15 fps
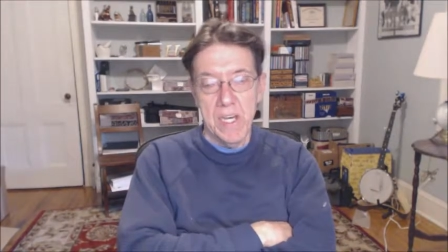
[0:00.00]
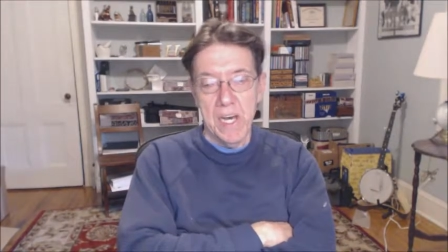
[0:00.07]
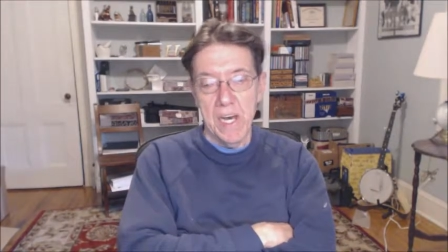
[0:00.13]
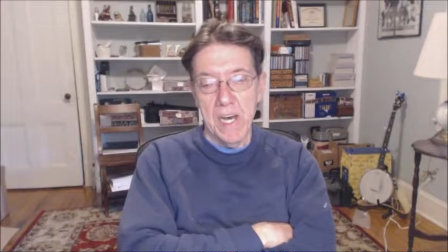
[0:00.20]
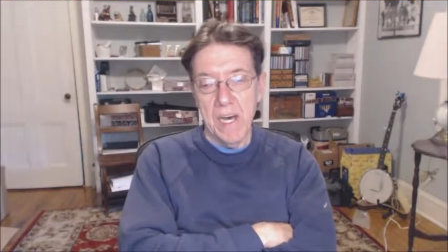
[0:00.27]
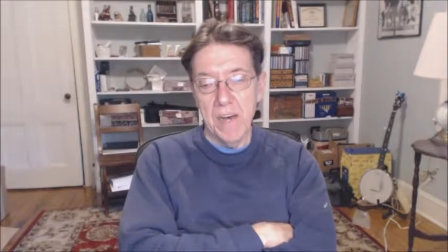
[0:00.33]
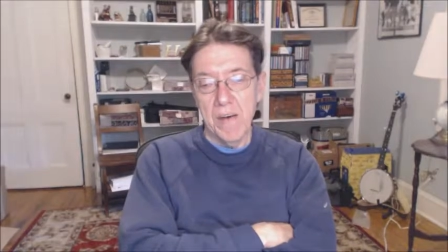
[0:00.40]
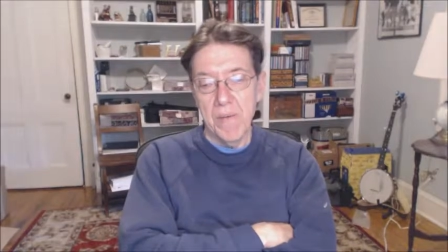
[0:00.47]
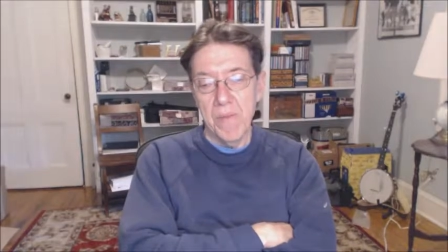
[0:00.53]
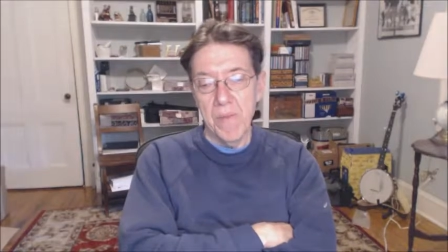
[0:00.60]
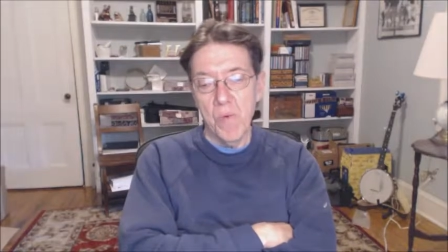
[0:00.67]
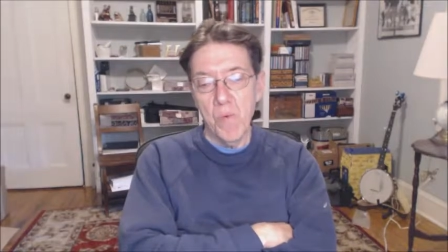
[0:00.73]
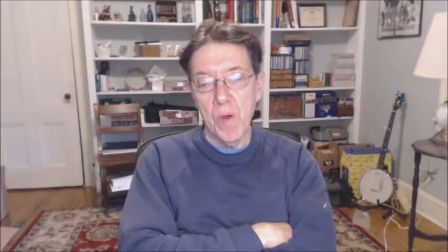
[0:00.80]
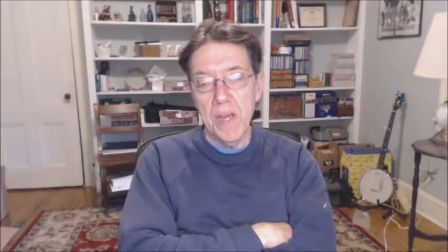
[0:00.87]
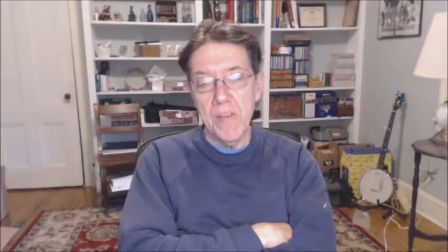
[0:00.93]
Uh, the
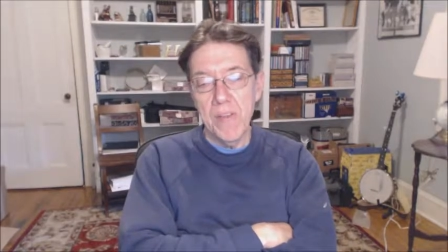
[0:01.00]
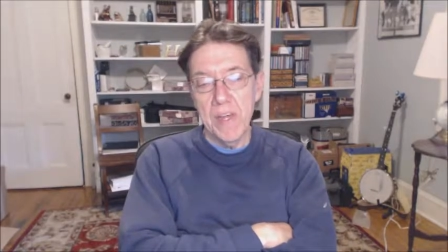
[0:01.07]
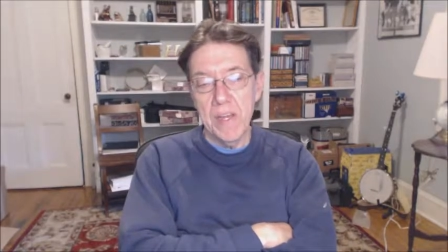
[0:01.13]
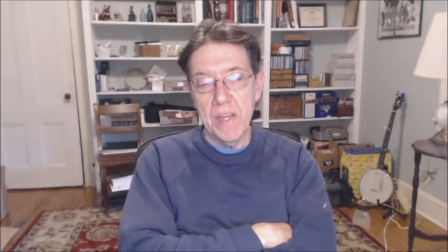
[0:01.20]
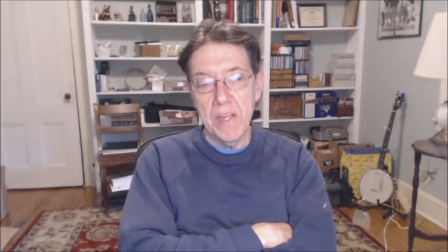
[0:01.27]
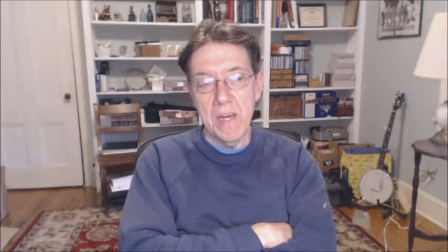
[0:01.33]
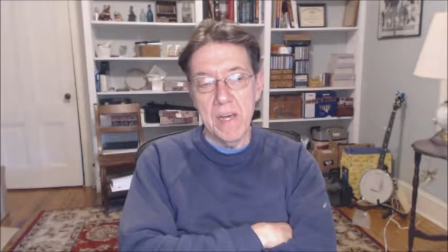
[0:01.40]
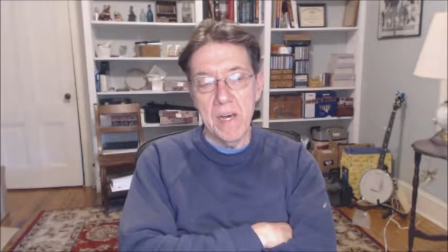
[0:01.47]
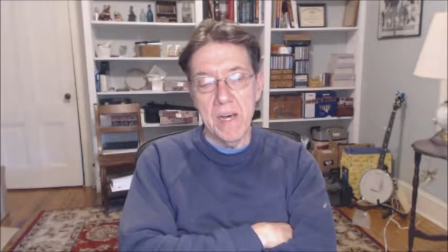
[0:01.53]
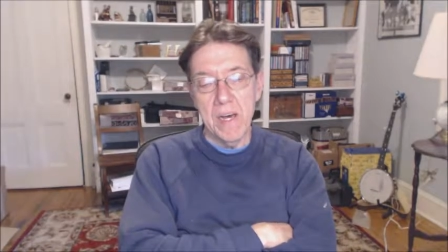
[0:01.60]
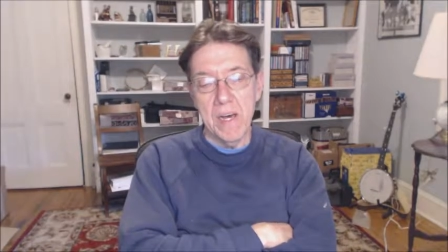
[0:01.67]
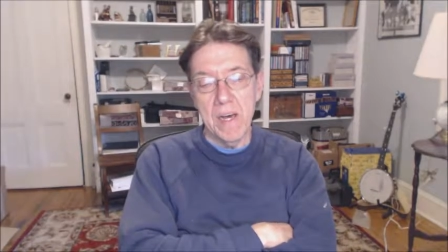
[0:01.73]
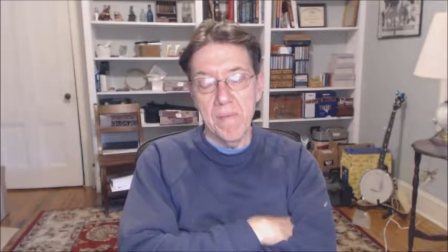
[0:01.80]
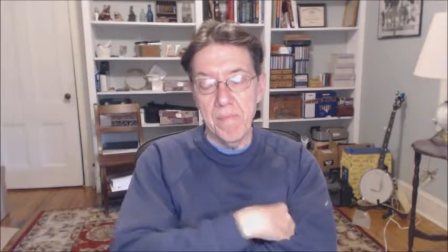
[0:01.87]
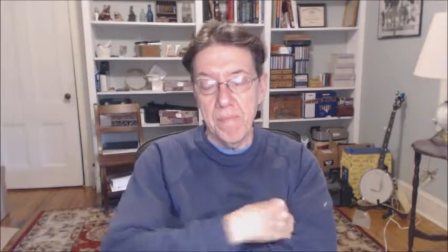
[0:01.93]
way that
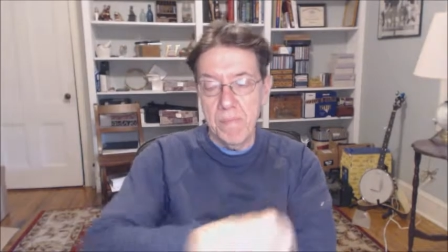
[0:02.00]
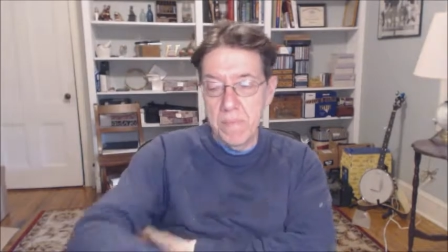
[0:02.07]
uh,